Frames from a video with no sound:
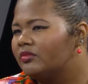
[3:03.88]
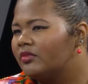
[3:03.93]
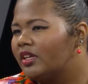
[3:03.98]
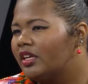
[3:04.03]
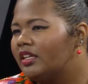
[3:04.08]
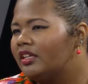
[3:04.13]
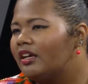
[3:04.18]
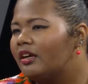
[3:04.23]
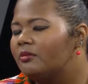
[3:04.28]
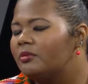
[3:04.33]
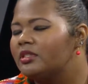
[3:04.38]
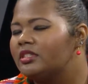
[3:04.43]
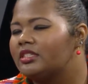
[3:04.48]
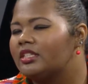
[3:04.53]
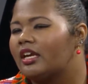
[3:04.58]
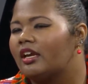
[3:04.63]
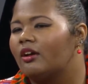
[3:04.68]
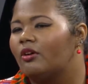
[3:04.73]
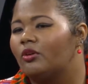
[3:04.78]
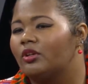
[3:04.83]
And I would
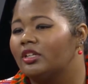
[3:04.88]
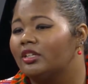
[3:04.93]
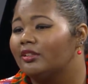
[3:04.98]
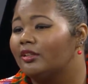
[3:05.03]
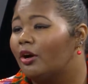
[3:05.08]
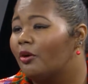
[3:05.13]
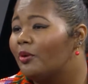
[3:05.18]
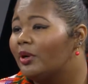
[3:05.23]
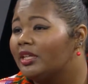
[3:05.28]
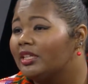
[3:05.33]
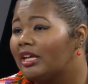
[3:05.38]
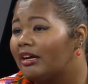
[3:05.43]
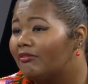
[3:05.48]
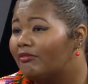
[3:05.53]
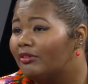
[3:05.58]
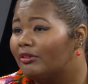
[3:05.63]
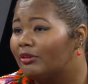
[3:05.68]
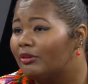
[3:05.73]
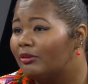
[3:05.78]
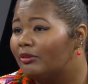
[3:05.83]
say on a lower
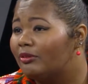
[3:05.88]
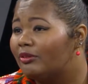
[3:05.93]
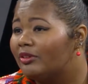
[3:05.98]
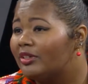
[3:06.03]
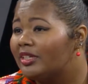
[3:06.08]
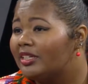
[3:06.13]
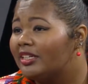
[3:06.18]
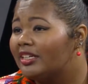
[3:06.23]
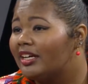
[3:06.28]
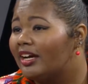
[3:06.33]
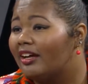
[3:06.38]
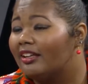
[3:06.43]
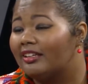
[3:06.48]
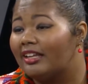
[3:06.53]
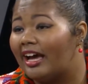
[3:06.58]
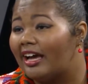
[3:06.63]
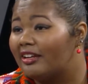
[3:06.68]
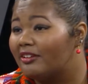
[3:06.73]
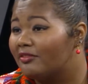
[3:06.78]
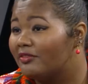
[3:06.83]
level, a
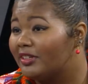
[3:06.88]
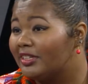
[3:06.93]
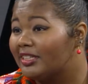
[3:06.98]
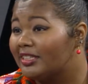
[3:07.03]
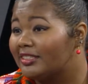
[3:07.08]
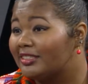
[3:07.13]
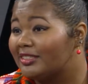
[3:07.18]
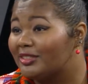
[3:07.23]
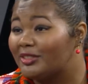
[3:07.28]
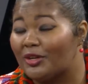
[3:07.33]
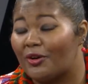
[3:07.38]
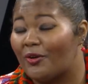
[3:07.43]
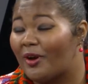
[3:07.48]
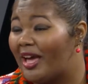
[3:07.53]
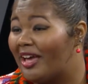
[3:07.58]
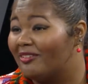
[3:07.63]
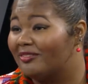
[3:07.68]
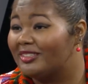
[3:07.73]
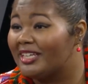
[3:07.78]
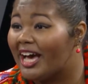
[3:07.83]
lot of us don't
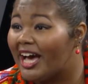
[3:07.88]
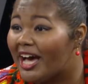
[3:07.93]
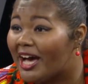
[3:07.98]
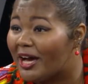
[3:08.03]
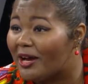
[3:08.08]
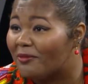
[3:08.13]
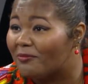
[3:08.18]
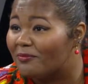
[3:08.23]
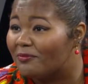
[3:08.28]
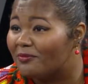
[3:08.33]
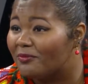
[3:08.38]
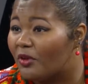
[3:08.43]
have time.